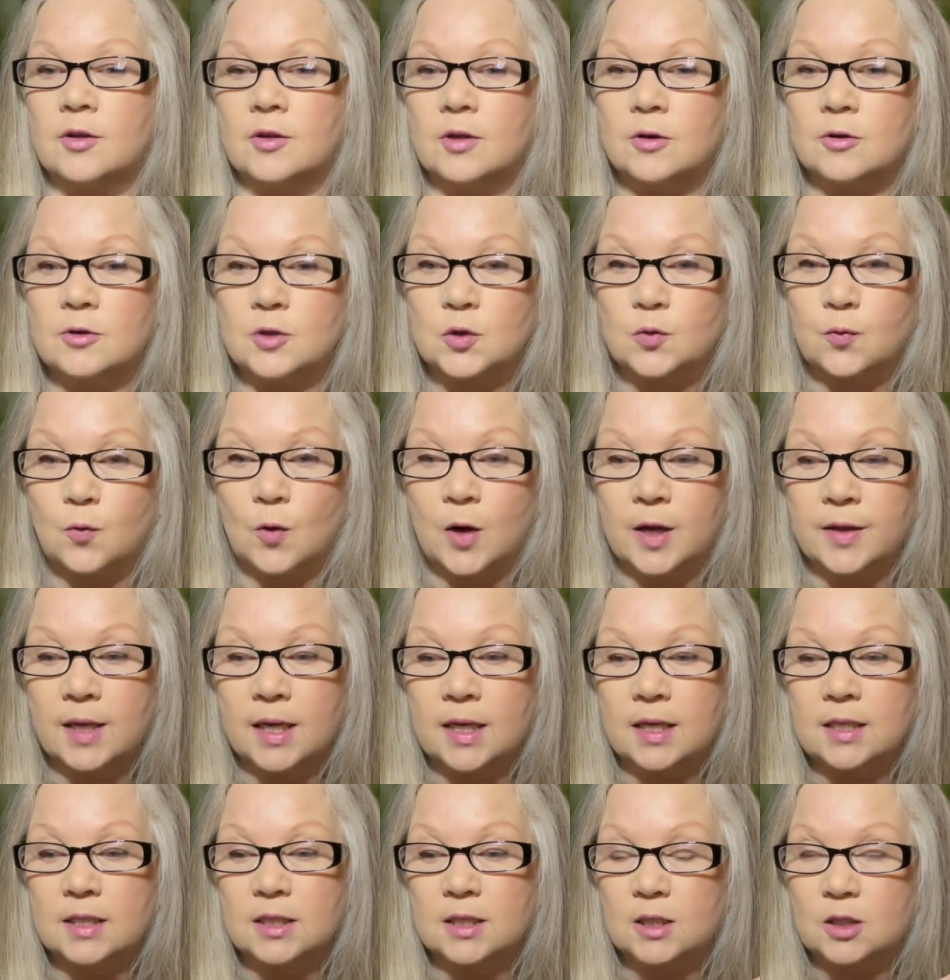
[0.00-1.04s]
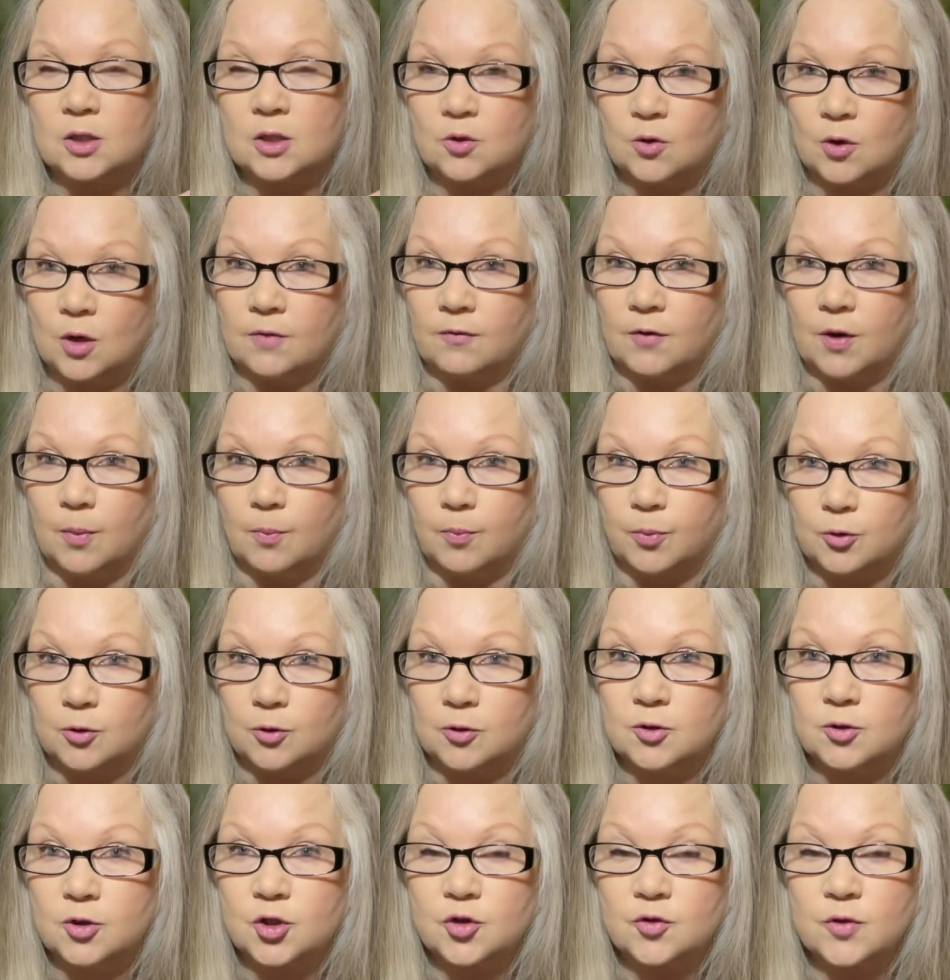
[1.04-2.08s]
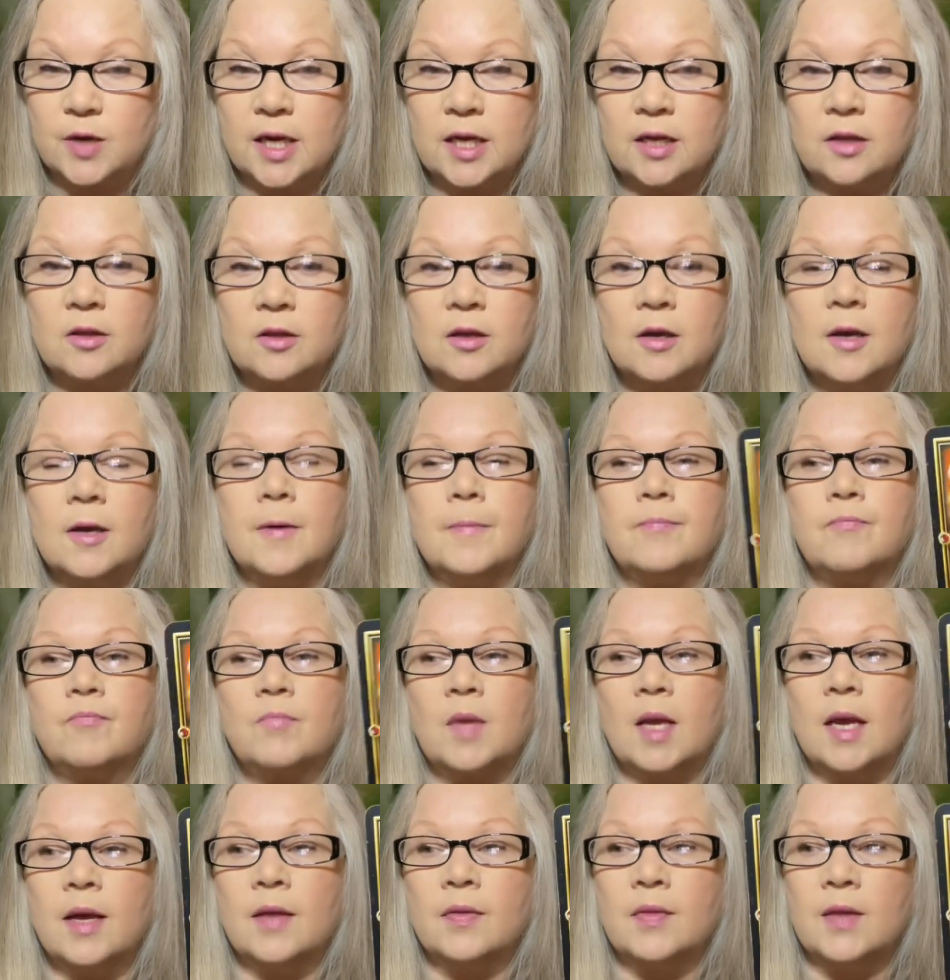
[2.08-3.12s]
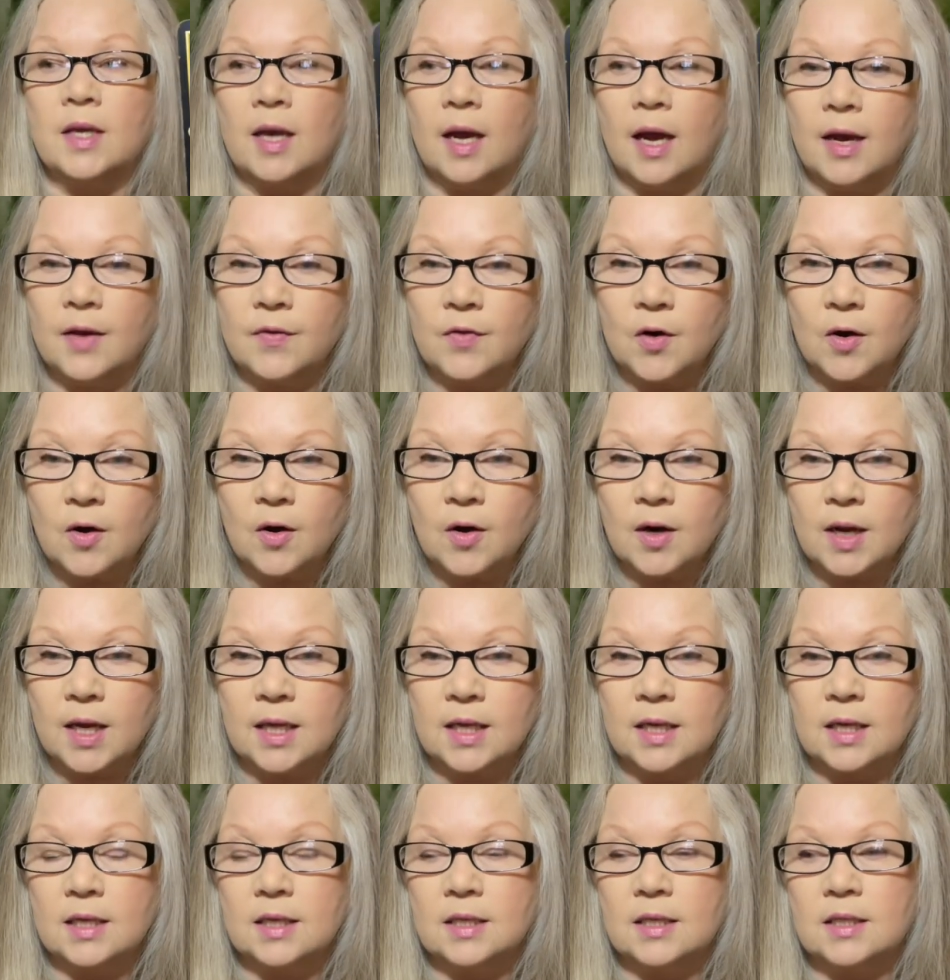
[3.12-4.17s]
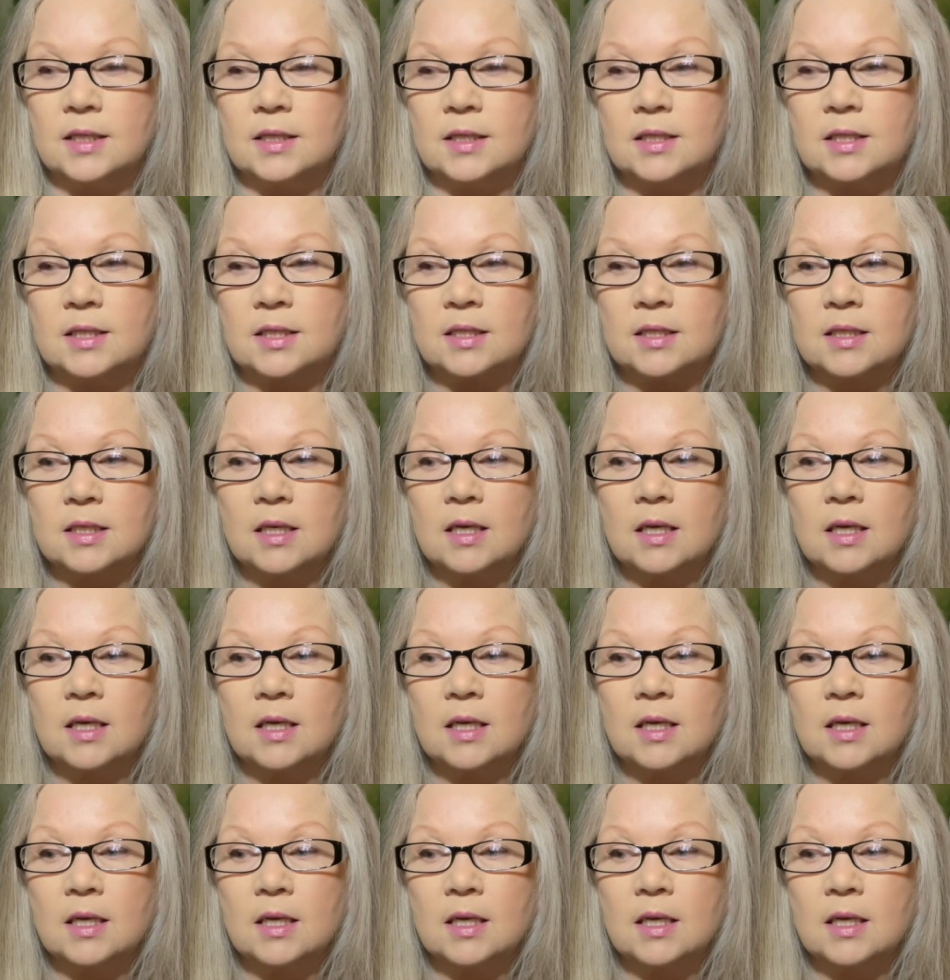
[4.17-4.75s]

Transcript: There's one that is sort of a brute strength and the other is...